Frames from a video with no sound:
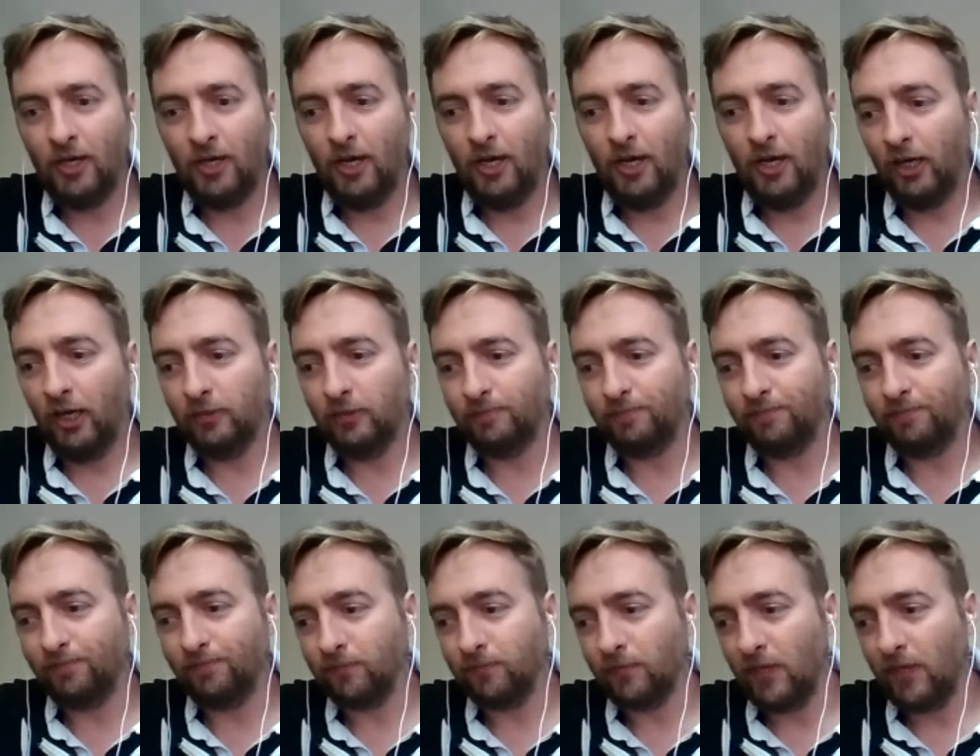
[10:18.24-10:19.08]

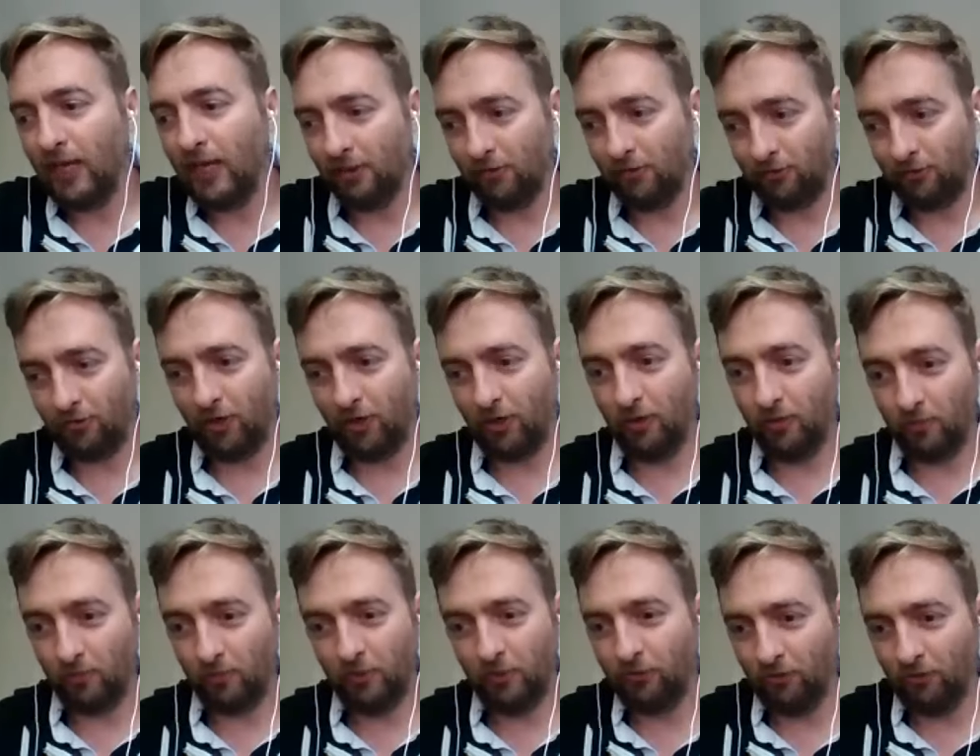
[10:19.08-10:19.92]
Um, and
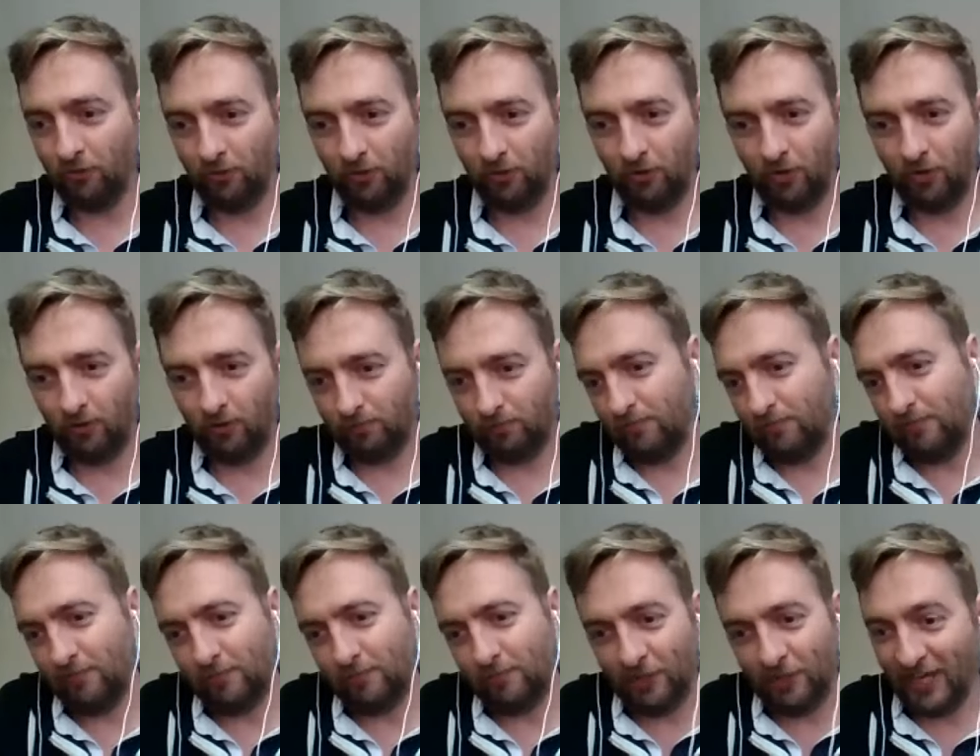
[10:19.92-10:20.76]
so we saw,
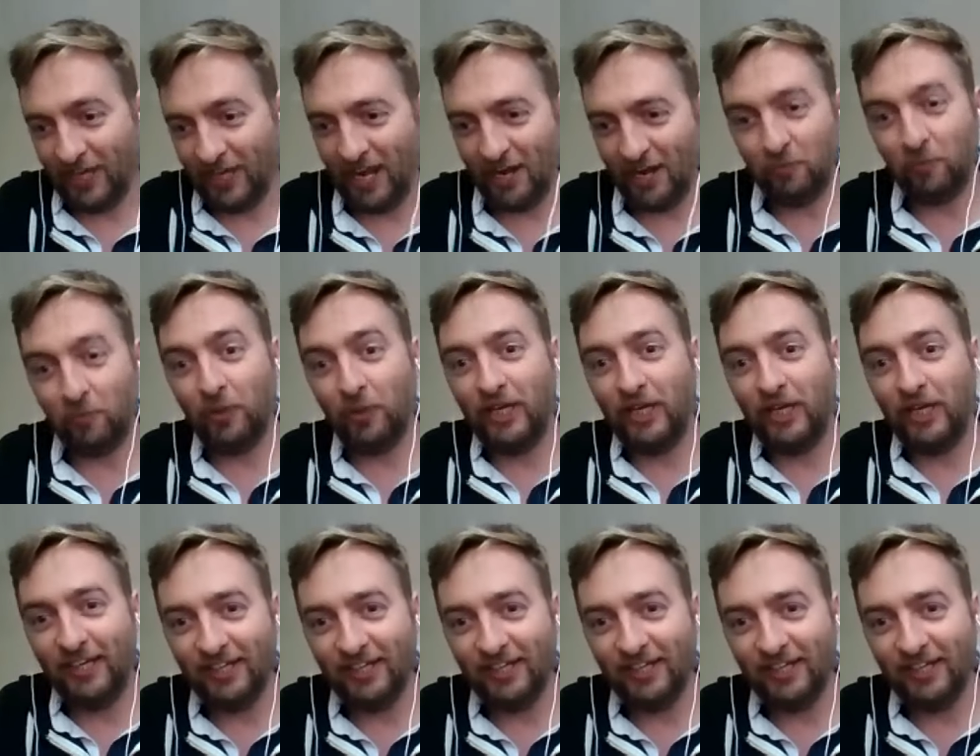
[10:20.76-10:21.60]
we, came,
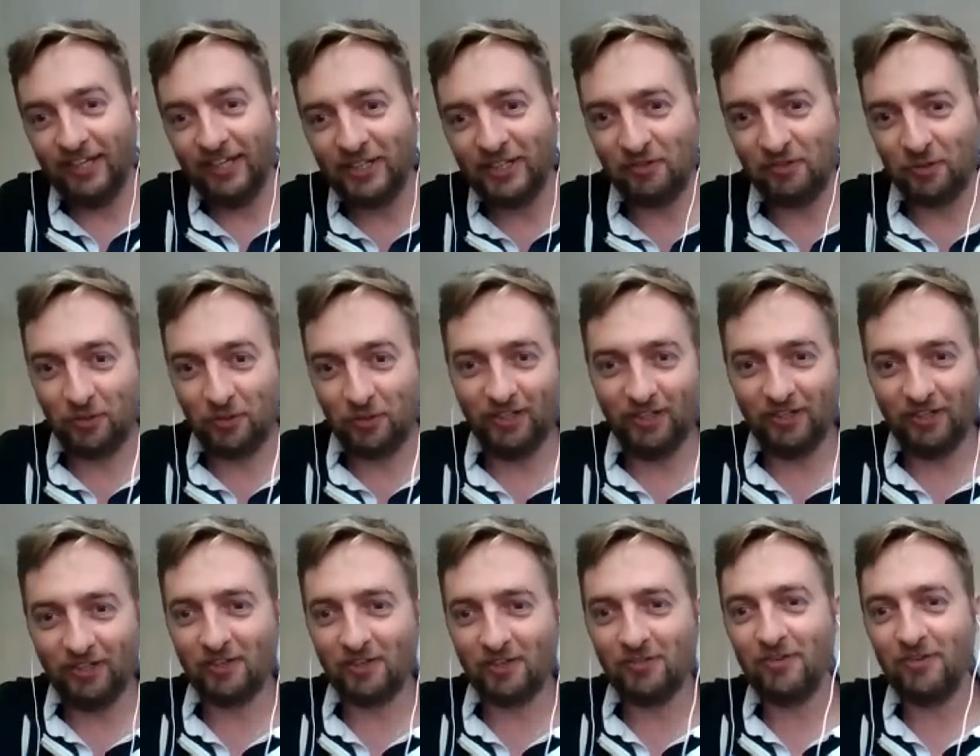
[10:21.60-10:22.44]
we, whoever
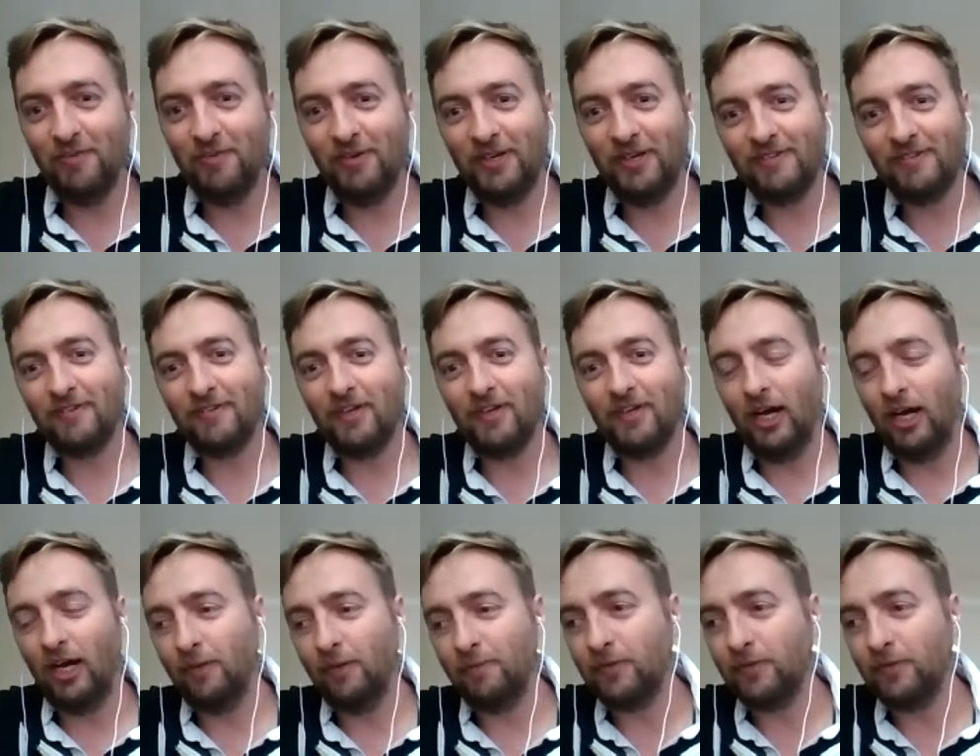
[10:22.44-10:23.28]
we on our team is,
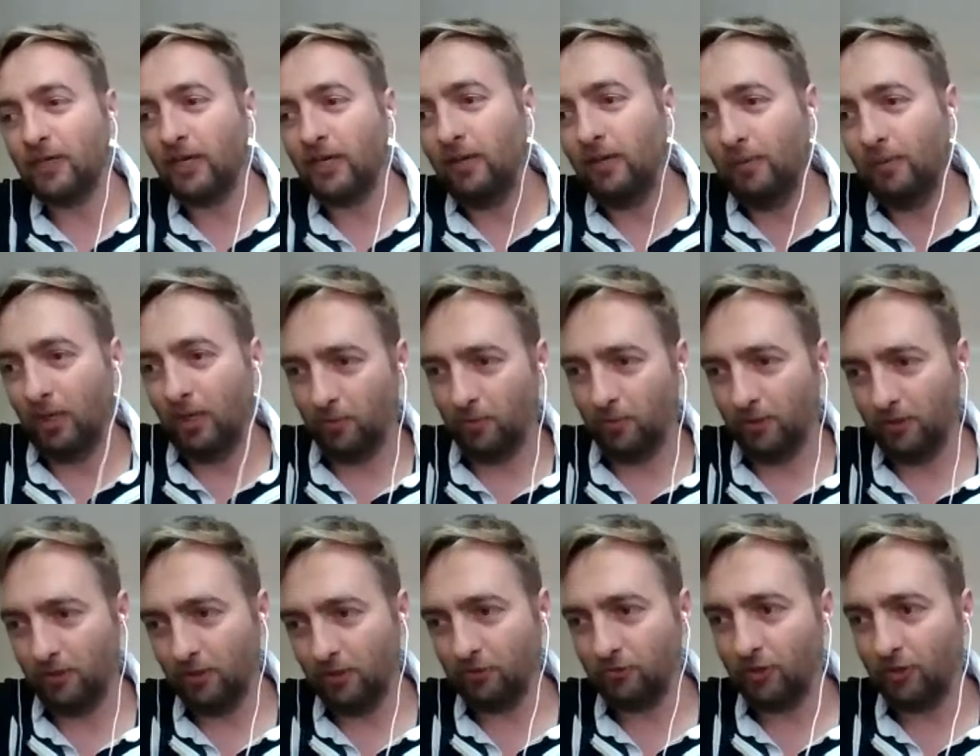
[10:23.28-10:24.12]
um, came up
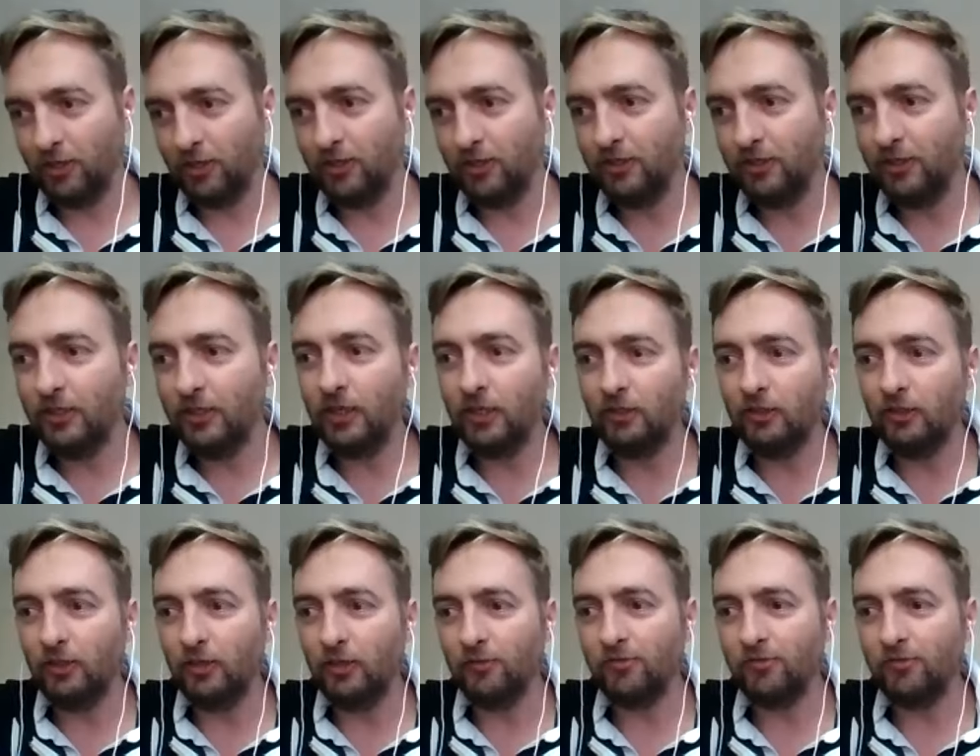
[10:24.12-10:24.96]
with this idea
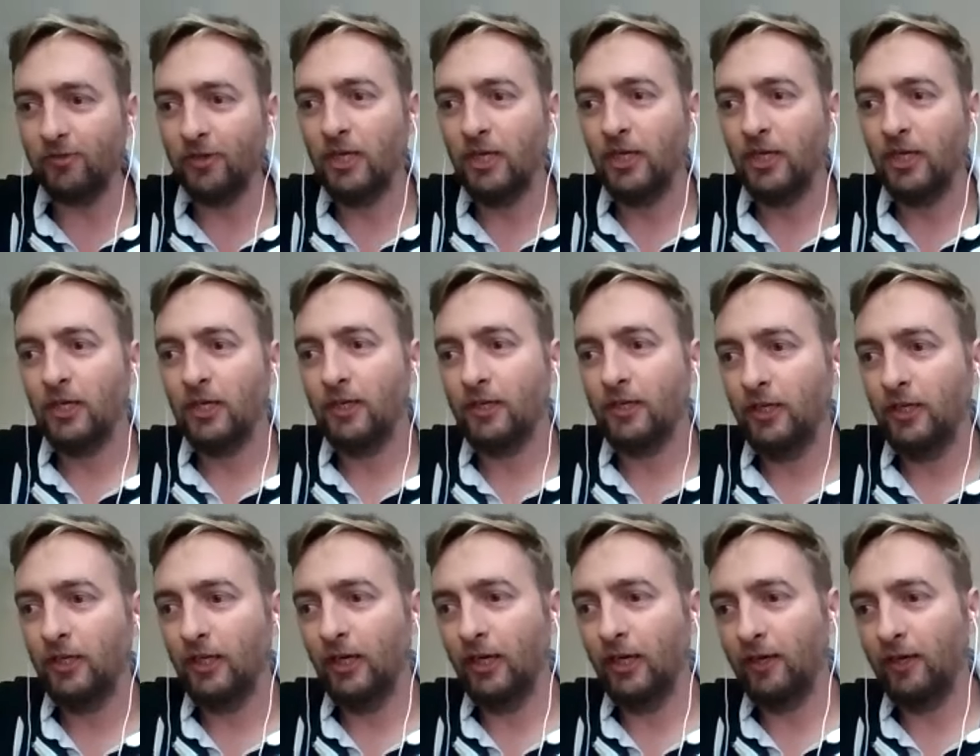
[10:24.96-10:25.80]
of,
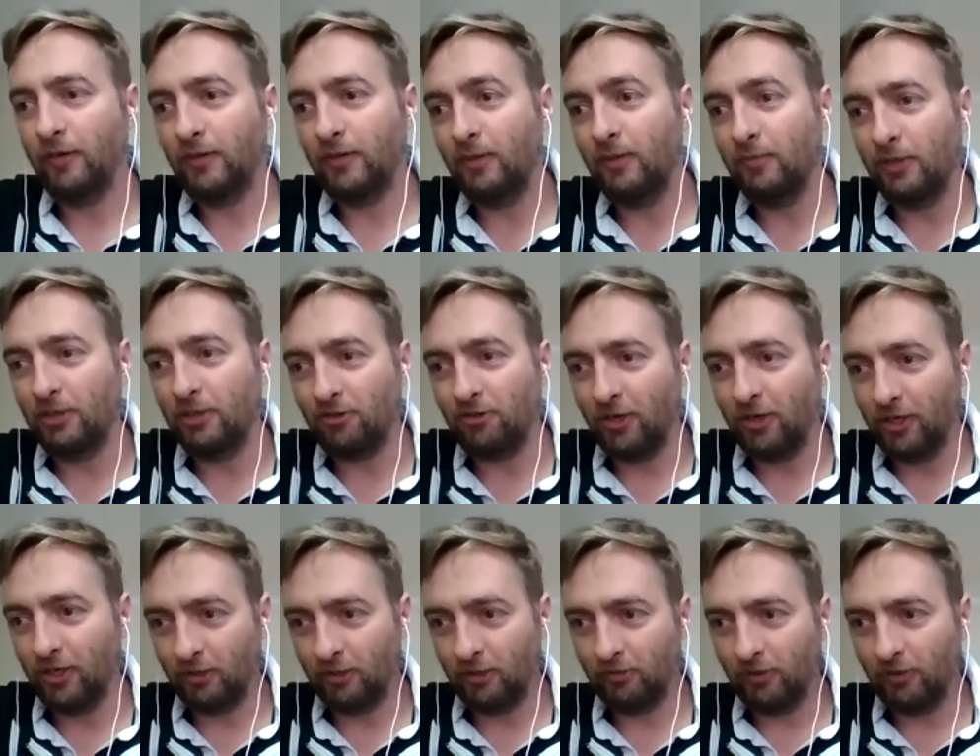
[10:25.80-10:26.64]
you know, can we try
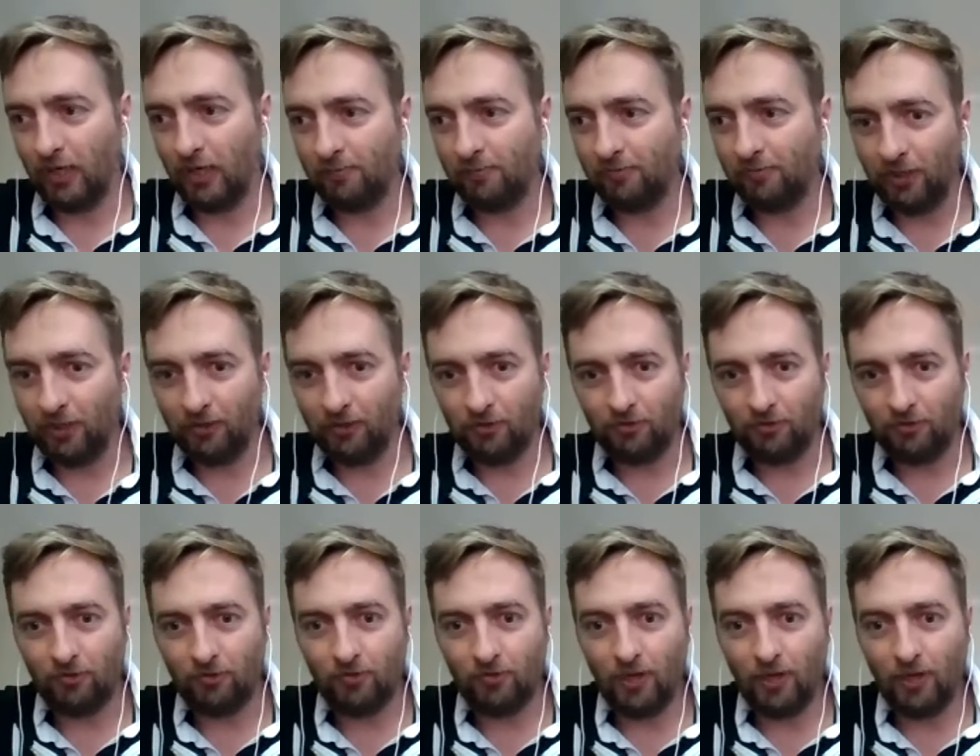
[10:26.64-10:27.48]
to grab founders'
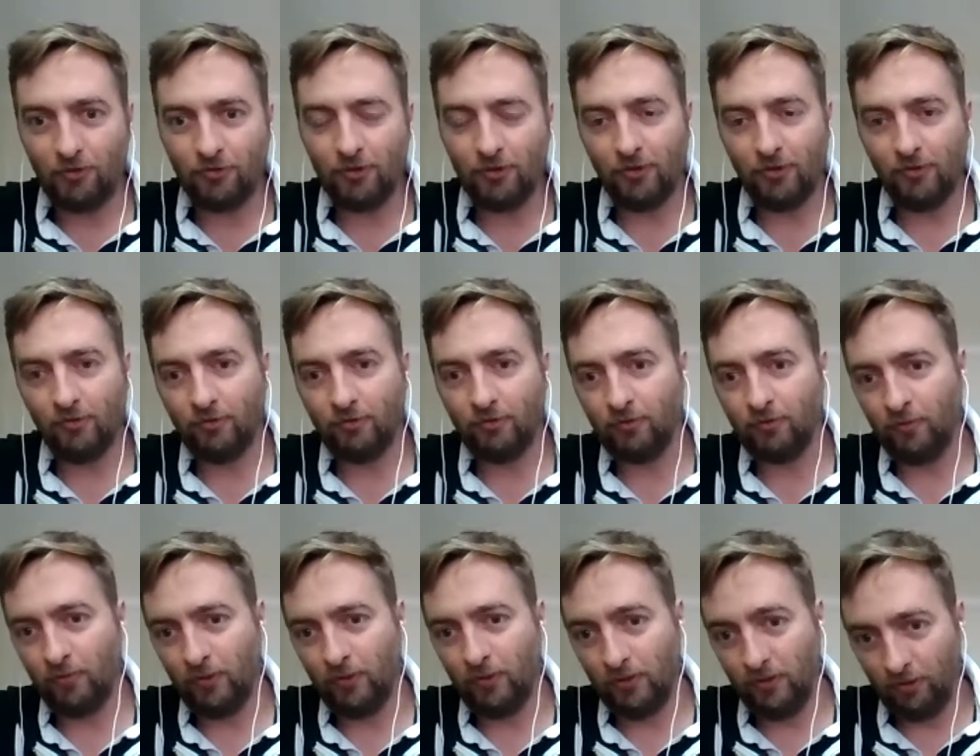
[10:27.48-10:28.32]
attentions
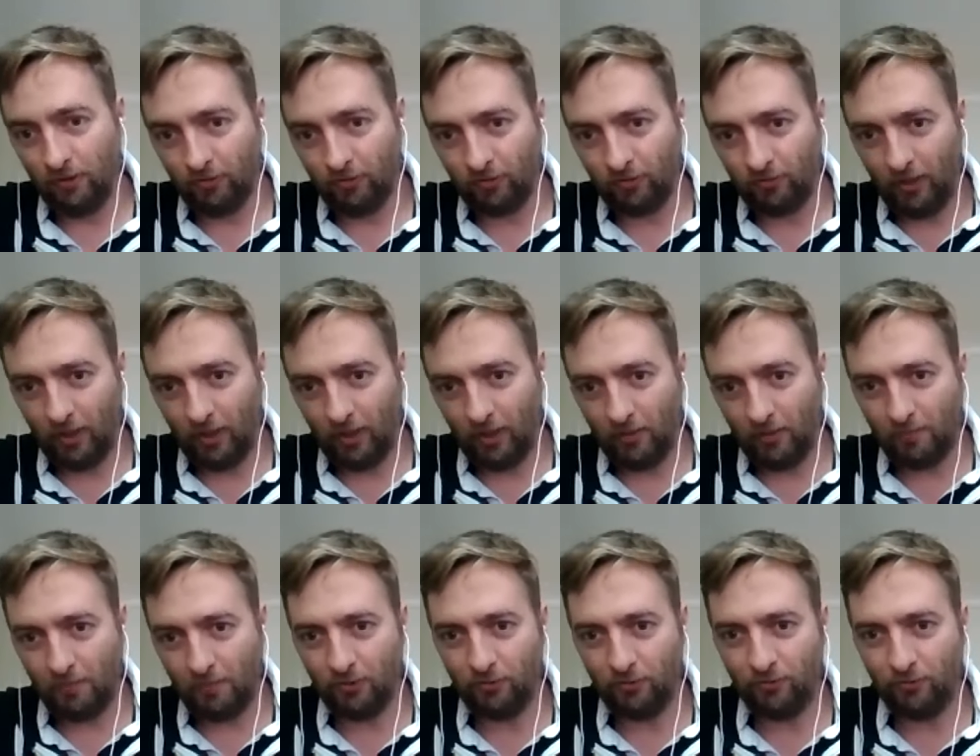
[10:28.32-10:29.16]
with this
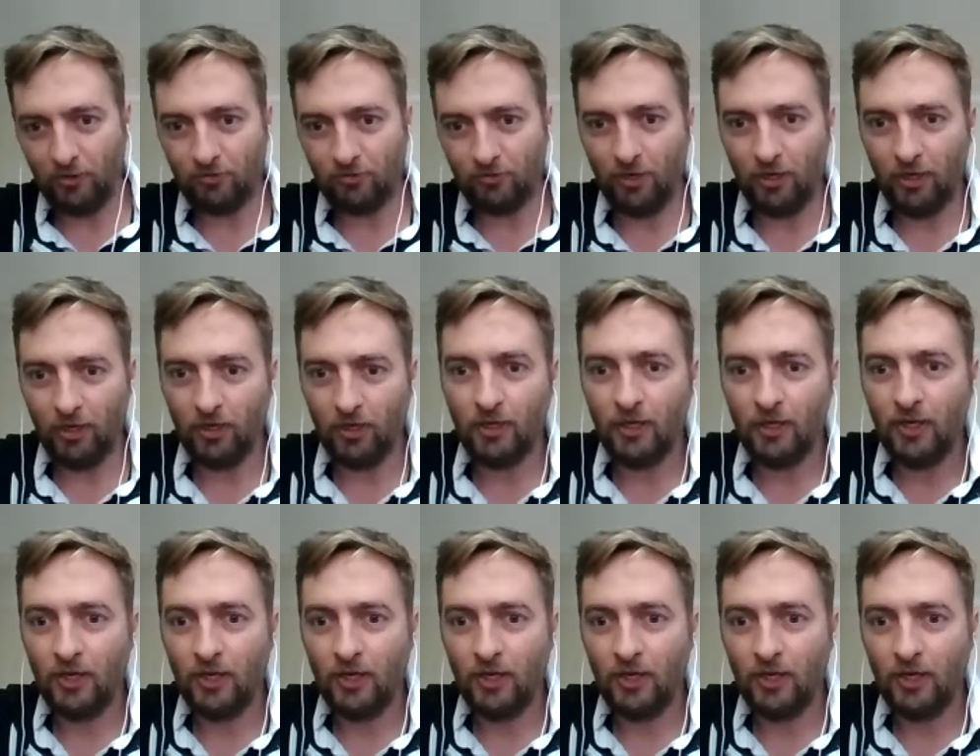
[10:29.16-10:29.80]
um, petition